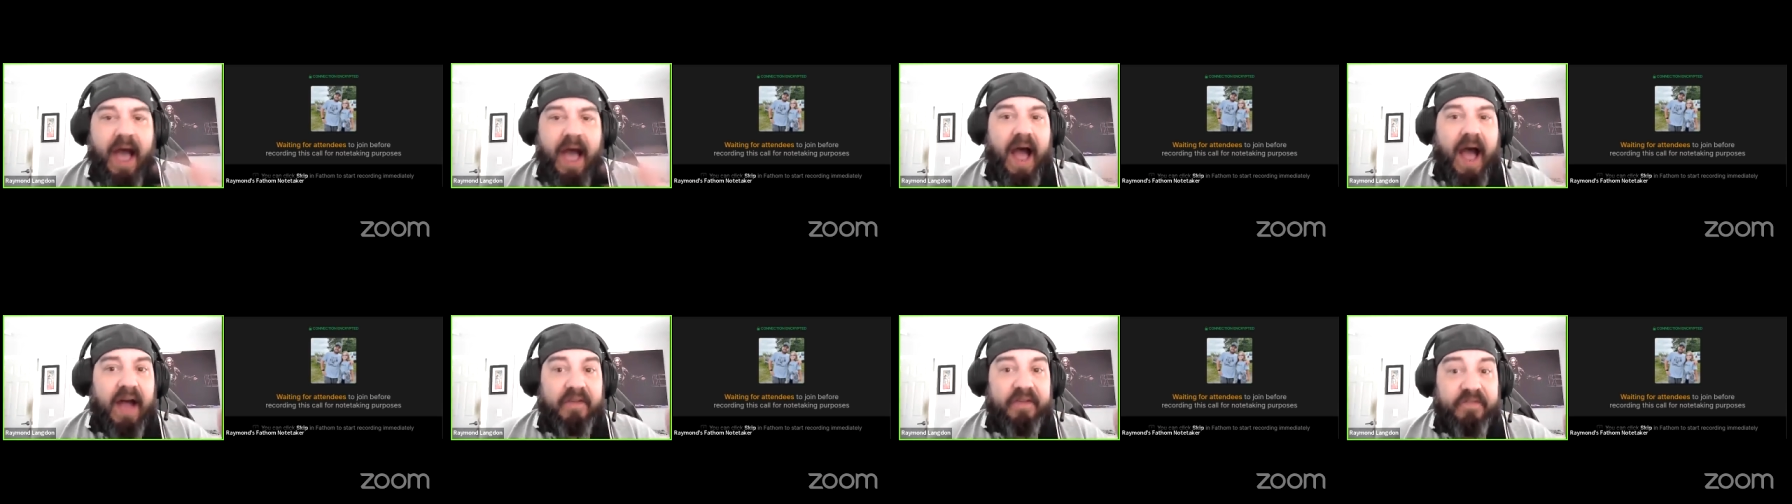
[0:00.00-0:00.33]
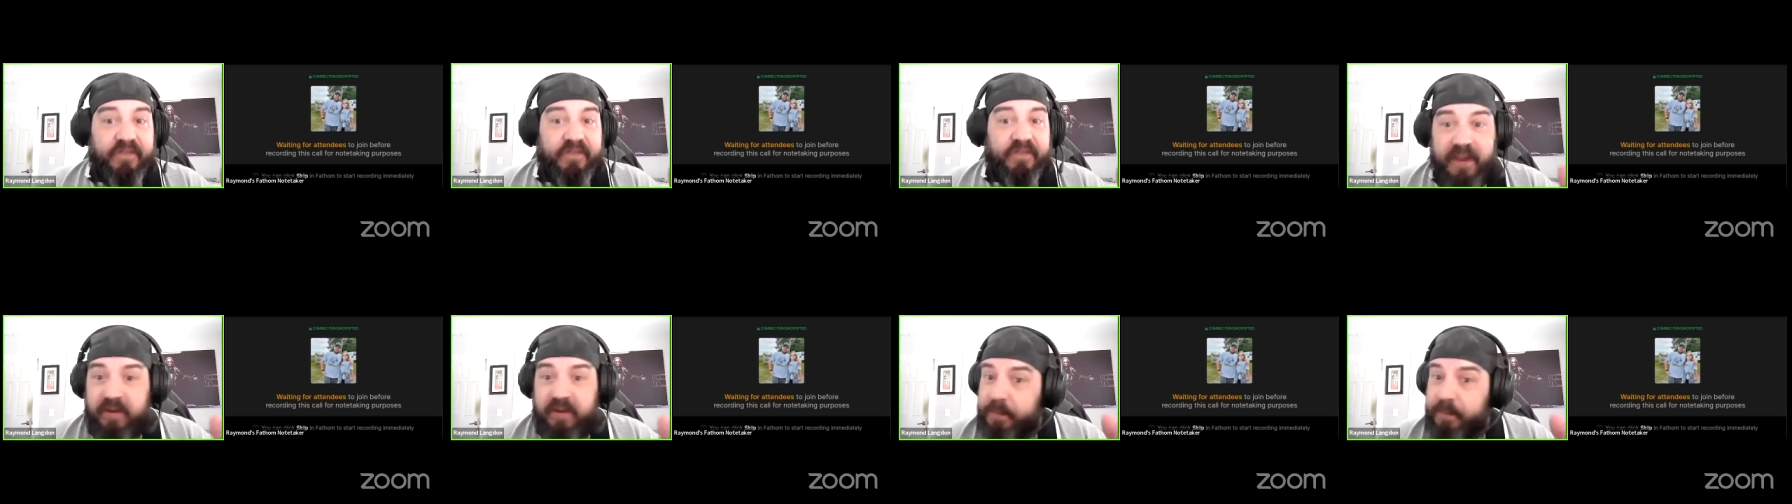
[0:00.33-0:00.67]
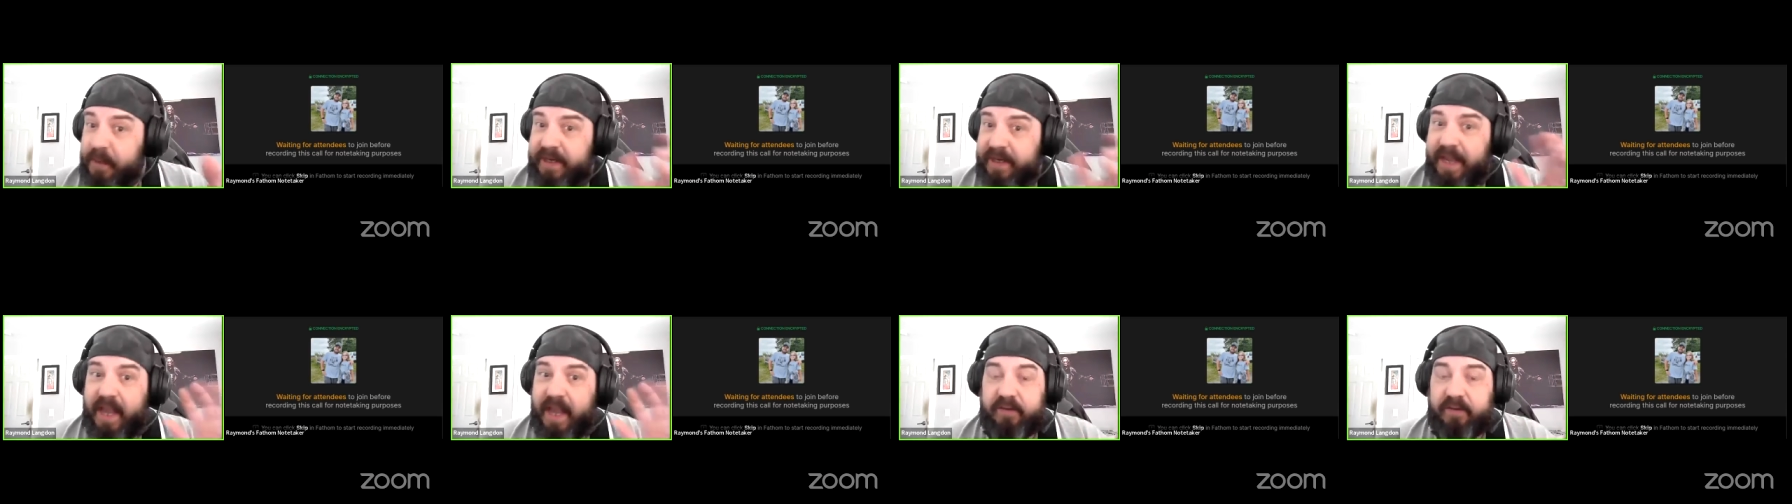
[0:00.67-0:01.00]
On
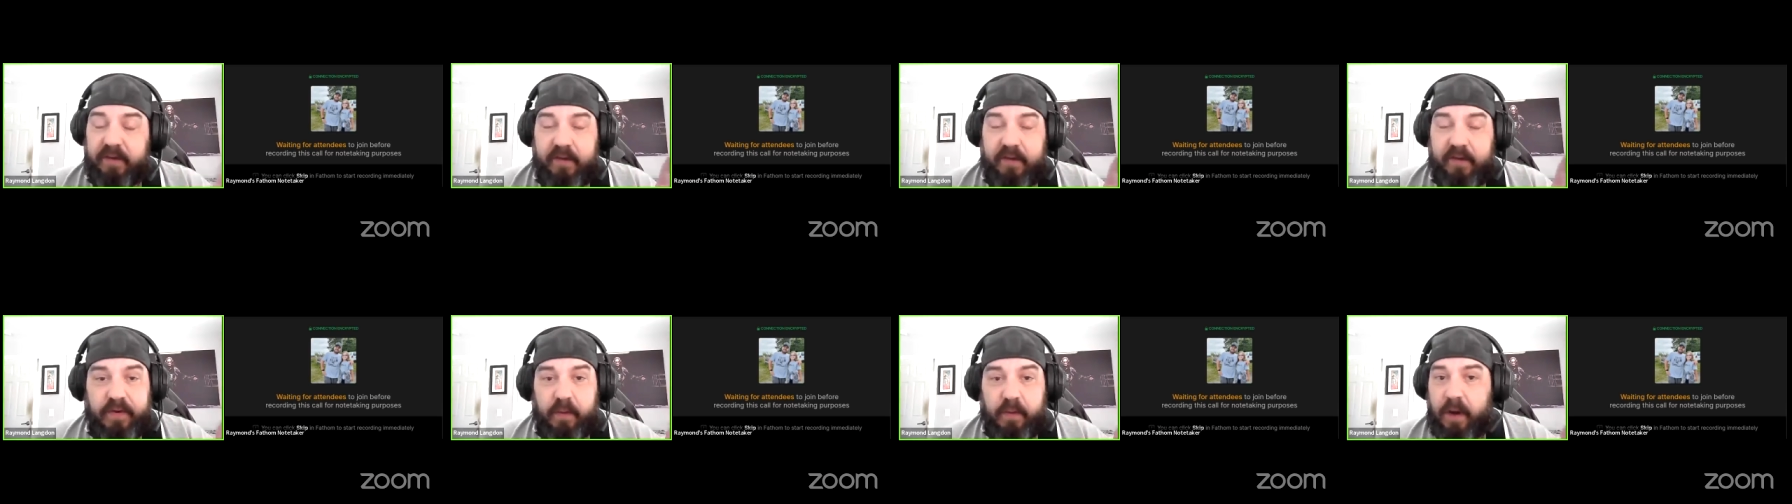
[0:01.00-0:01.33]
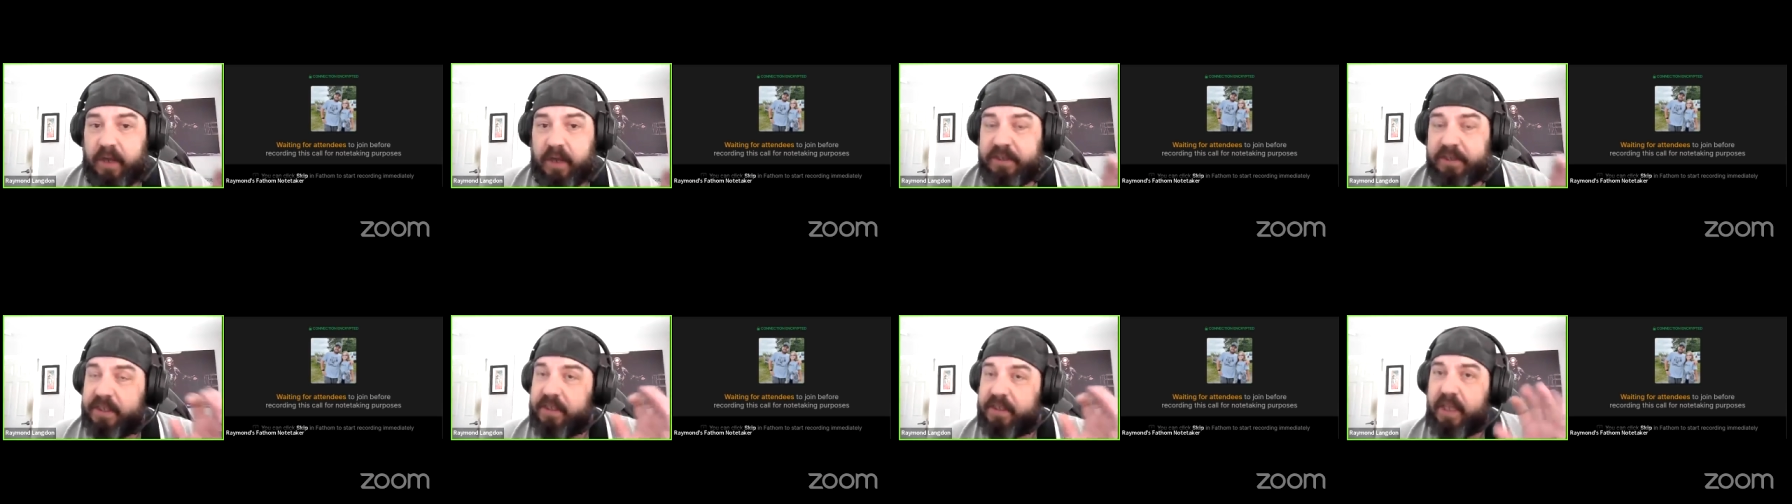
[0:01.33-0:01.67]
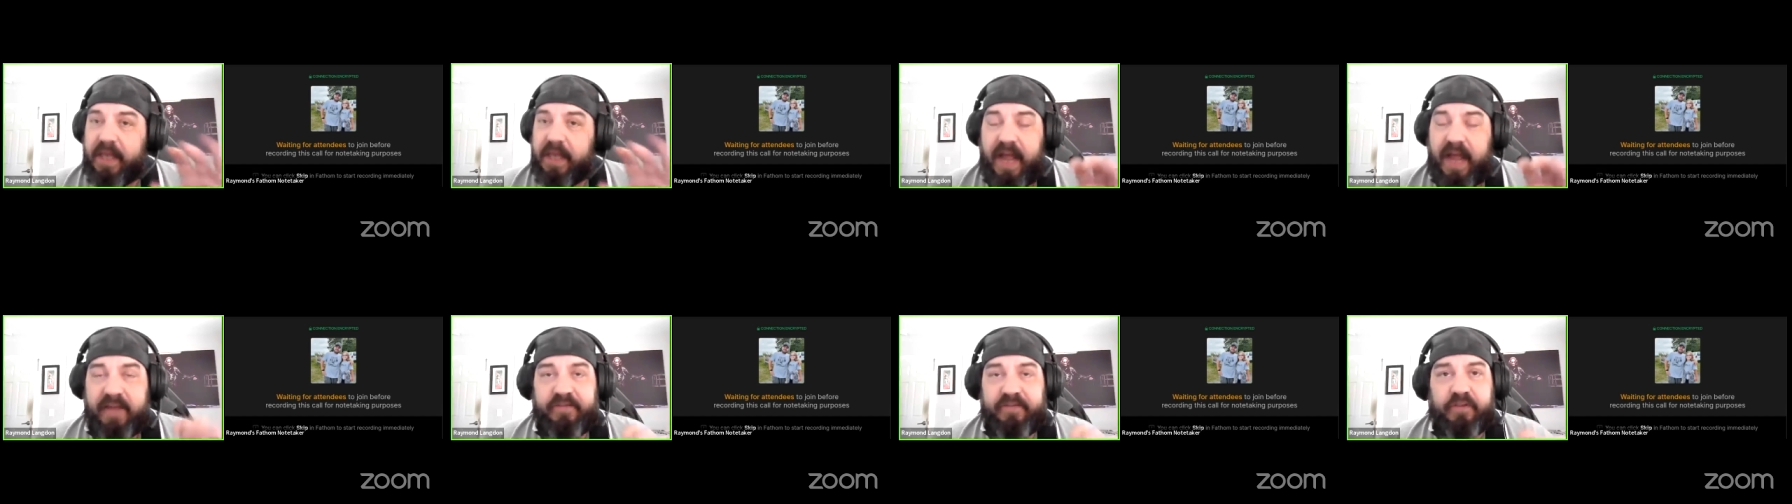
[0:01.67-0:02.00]
Facebook, actually, if you're watching the
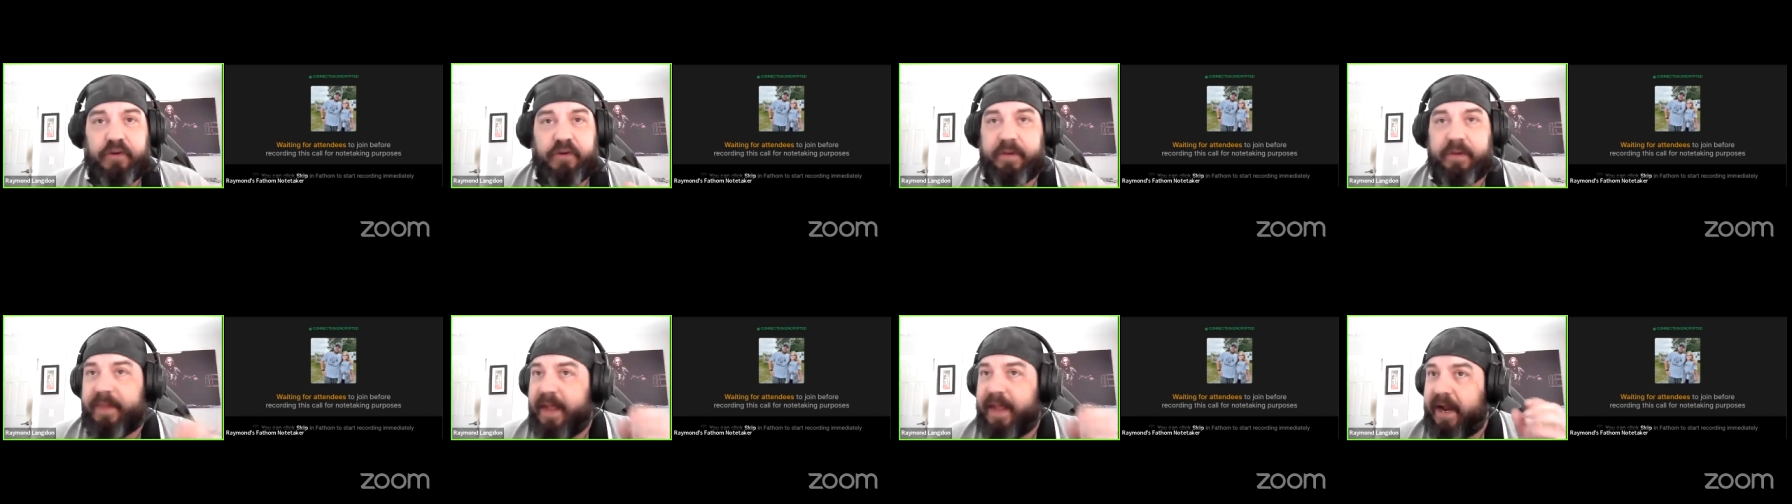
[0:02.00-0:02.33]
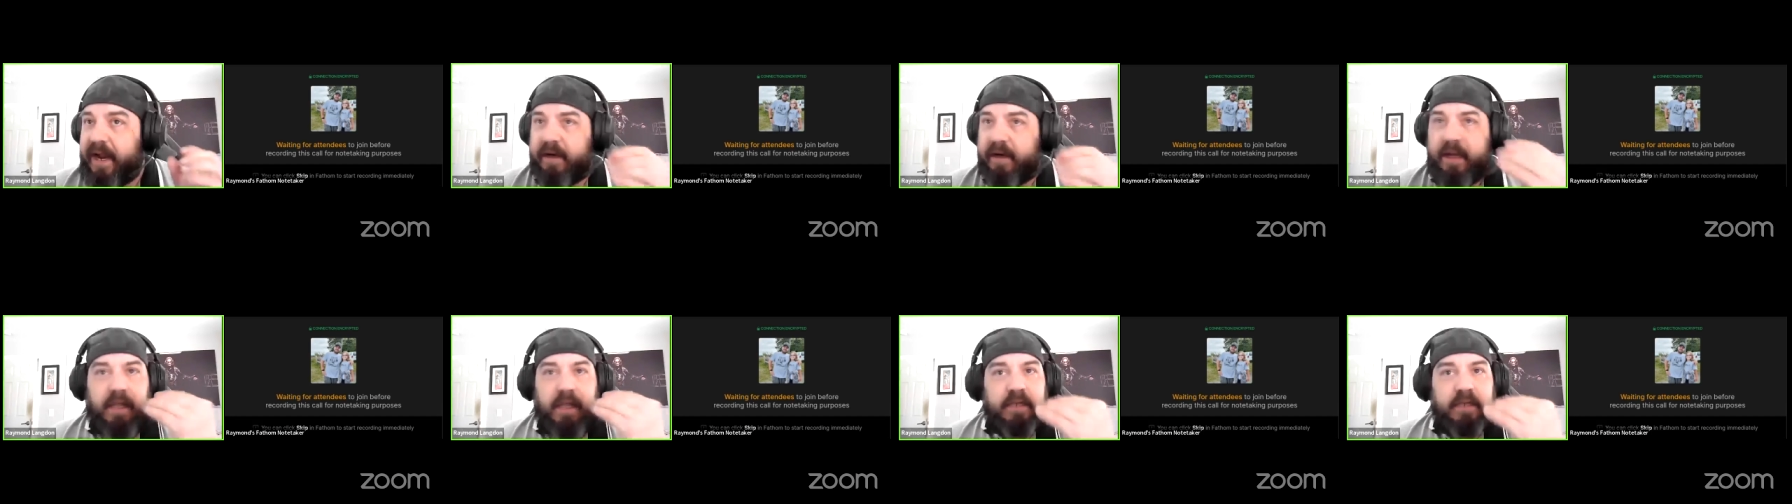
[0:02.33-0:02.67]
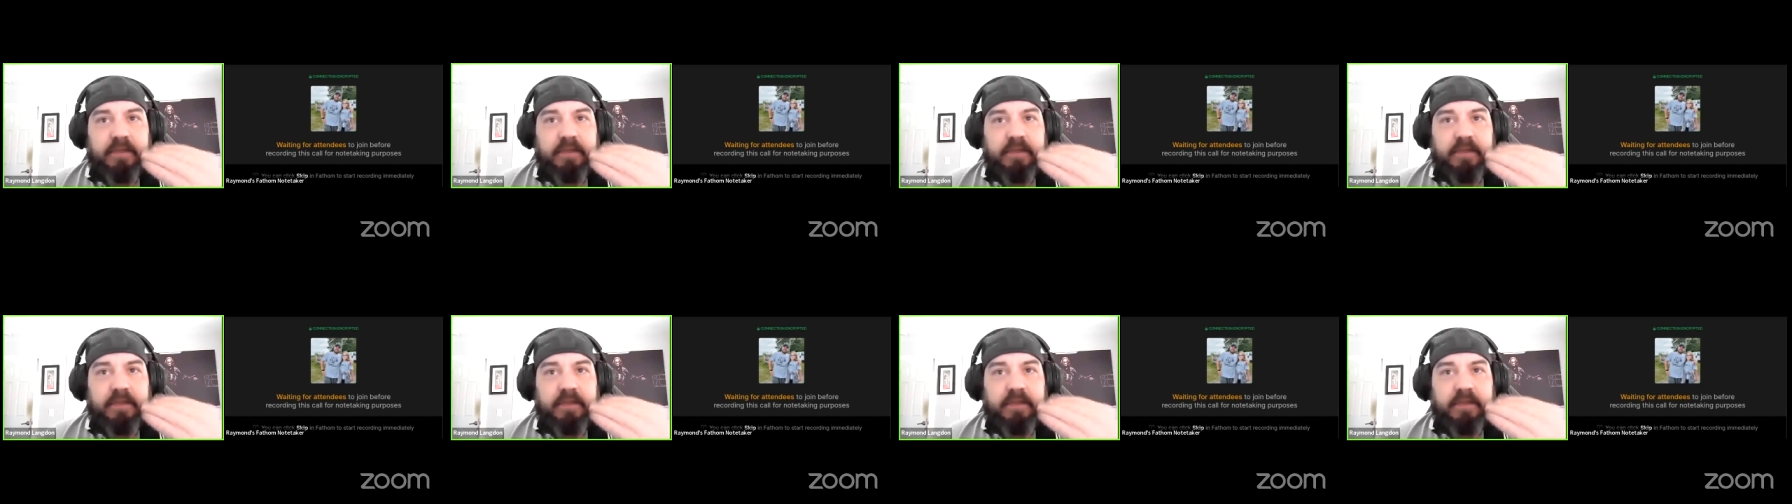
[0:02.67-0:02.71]
live stream there,